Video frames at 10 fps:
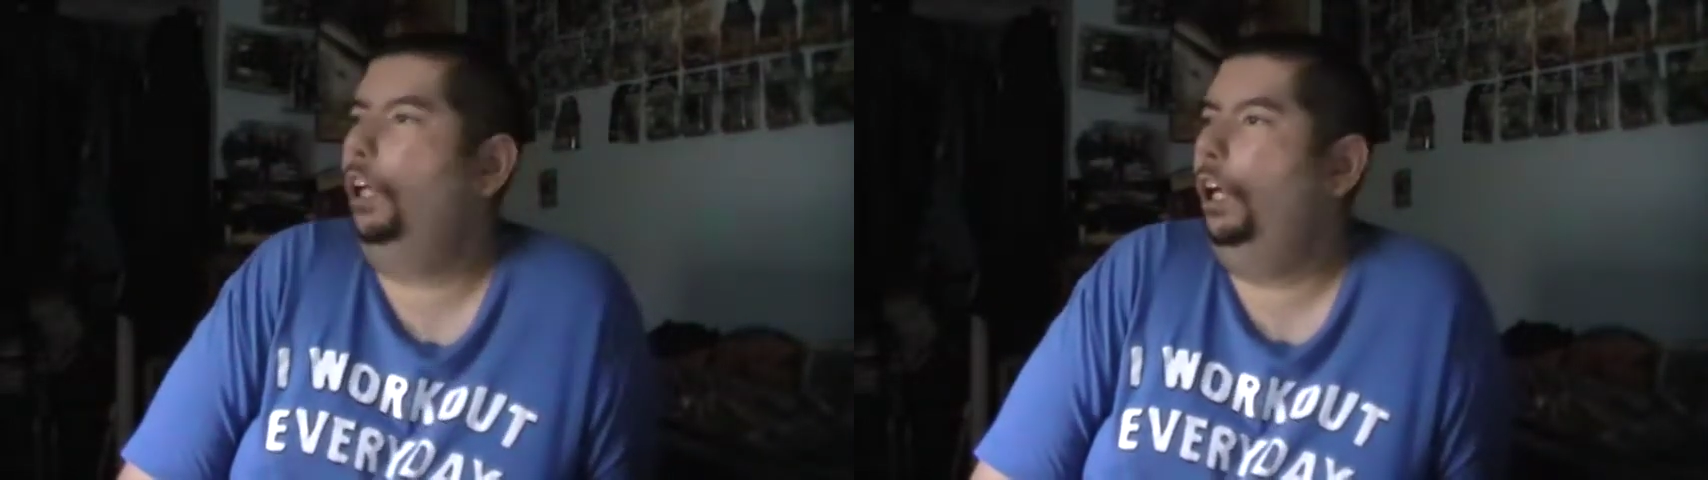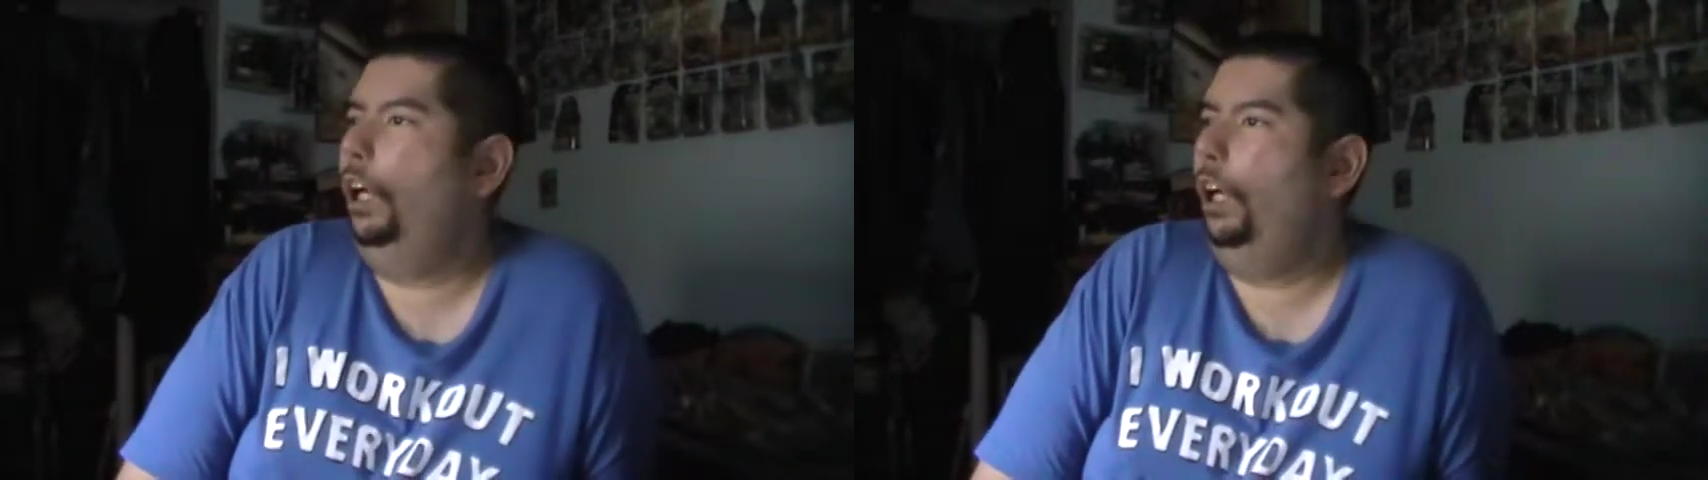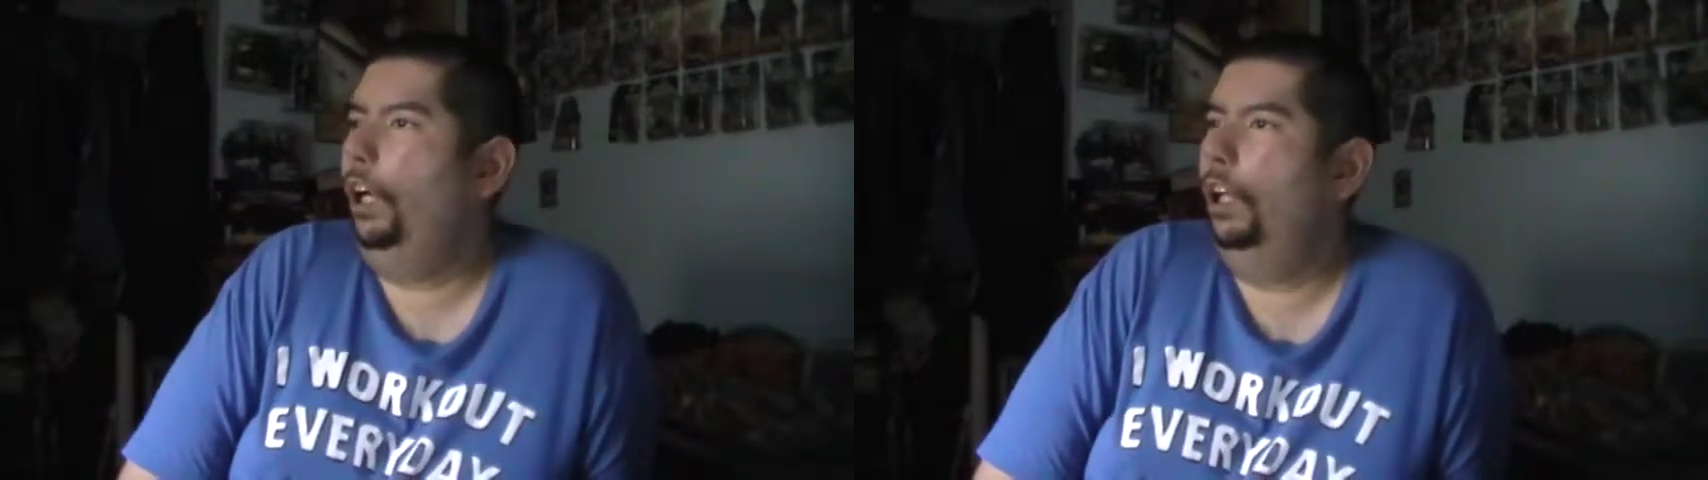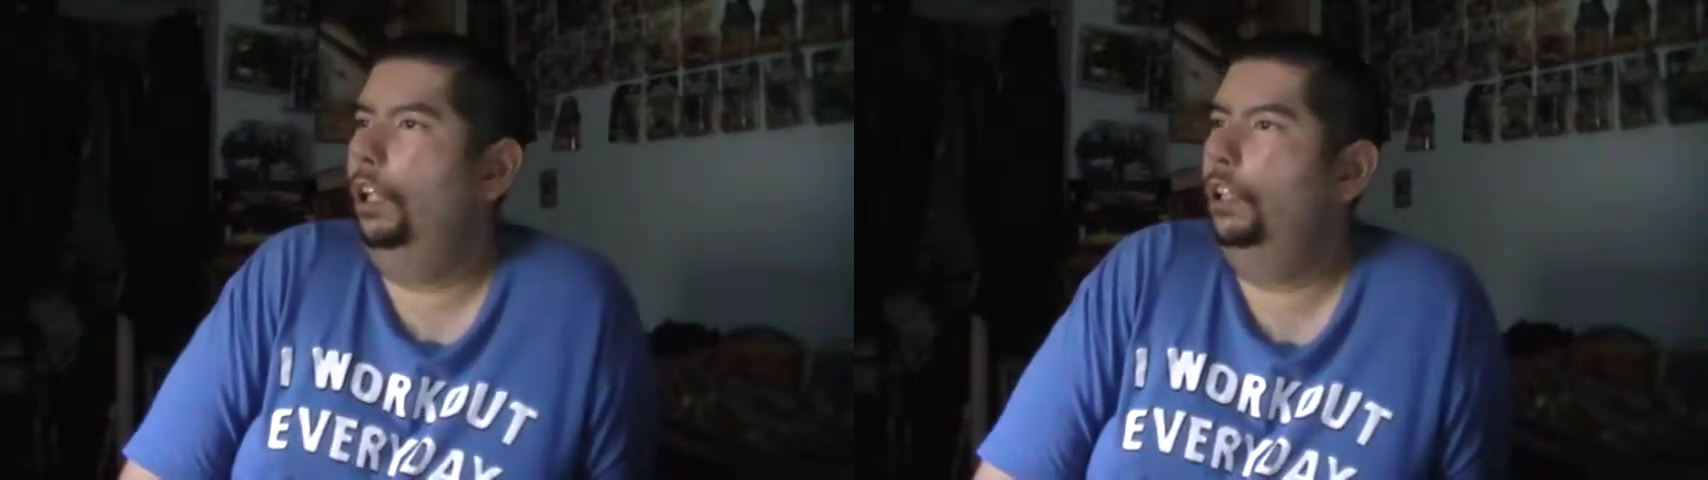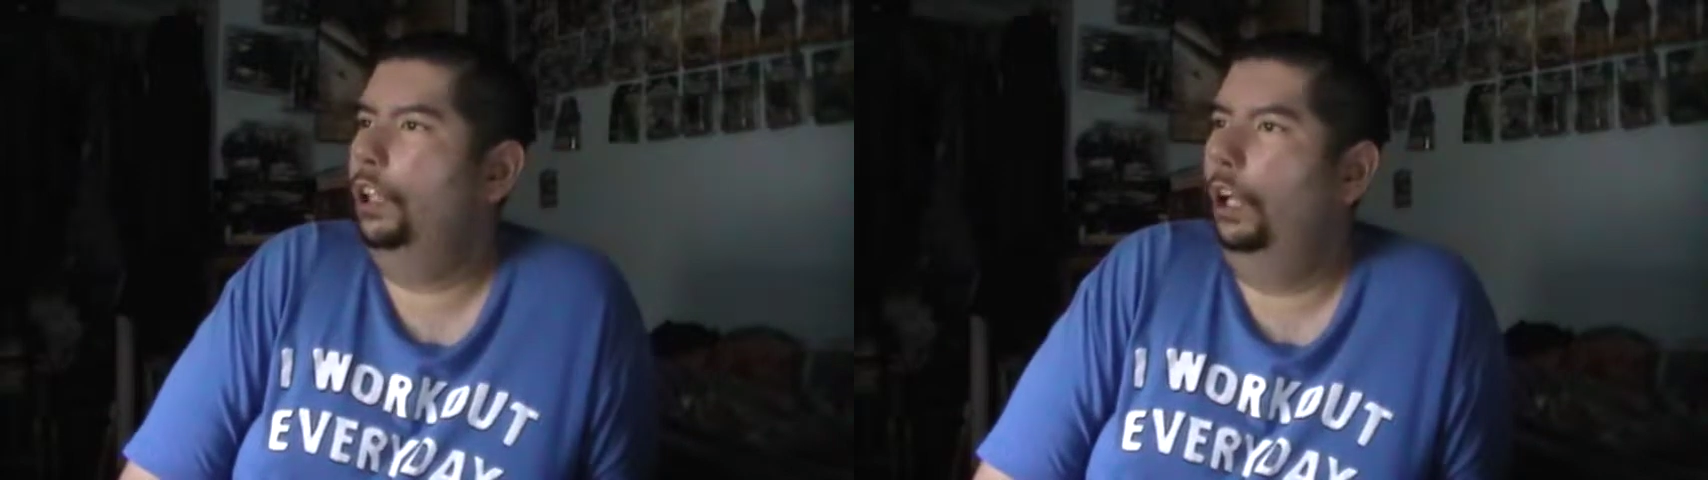
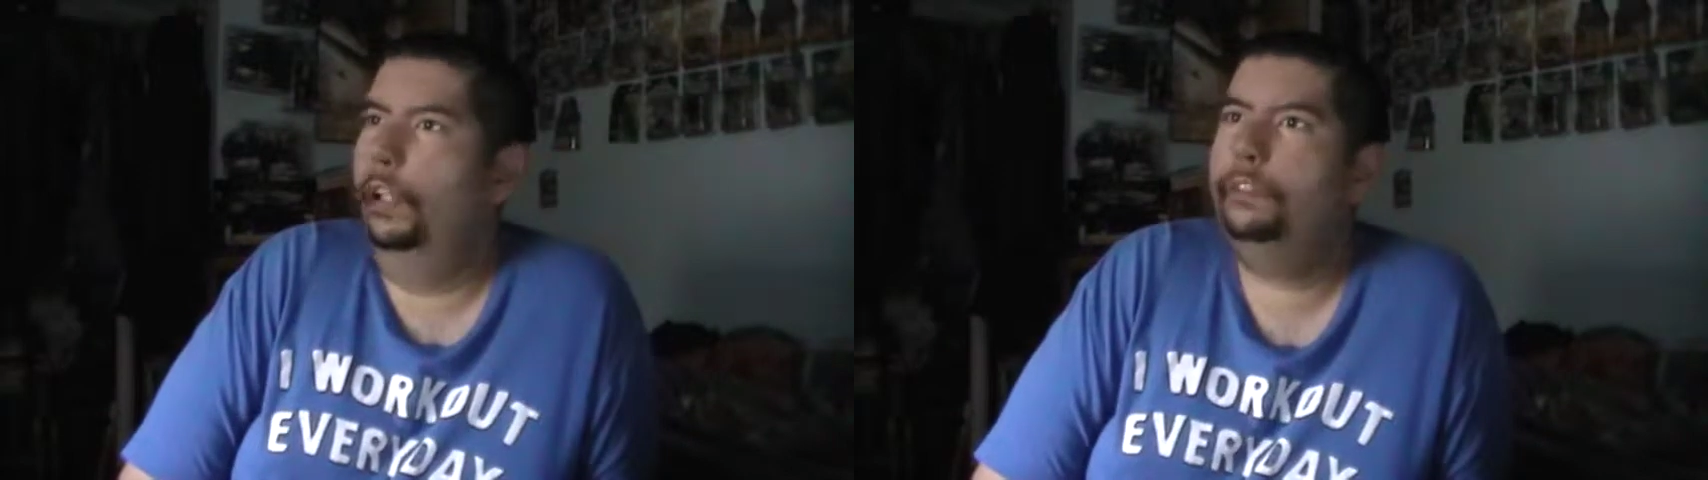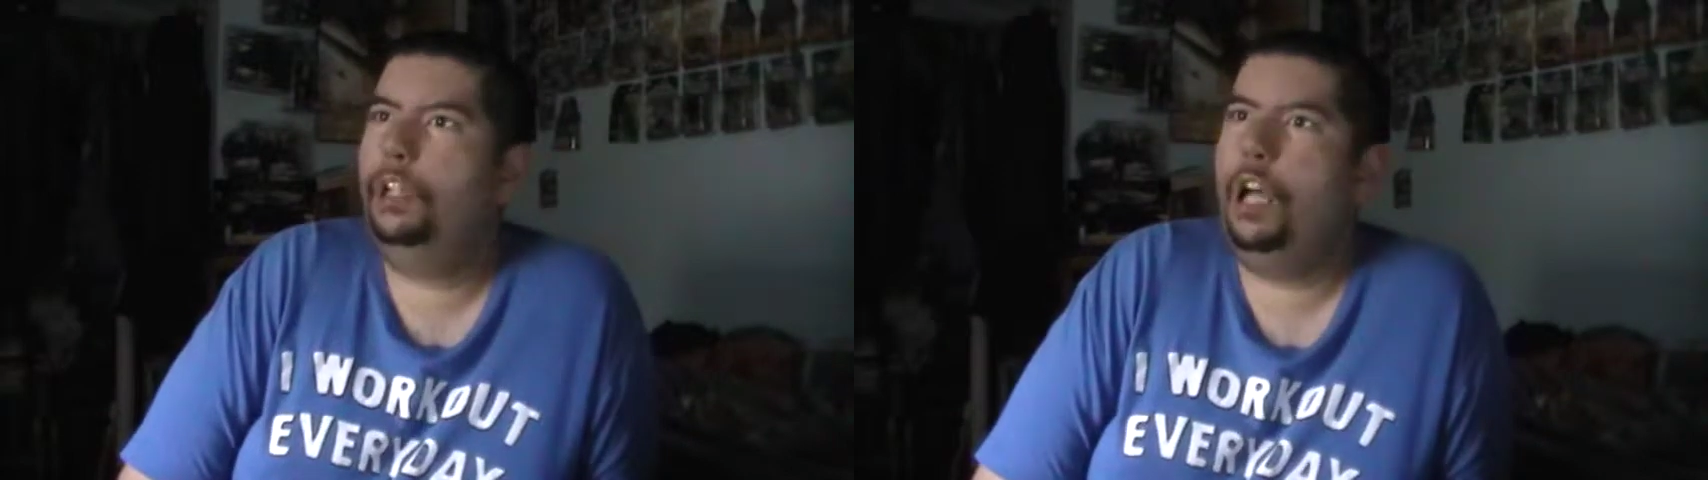Armie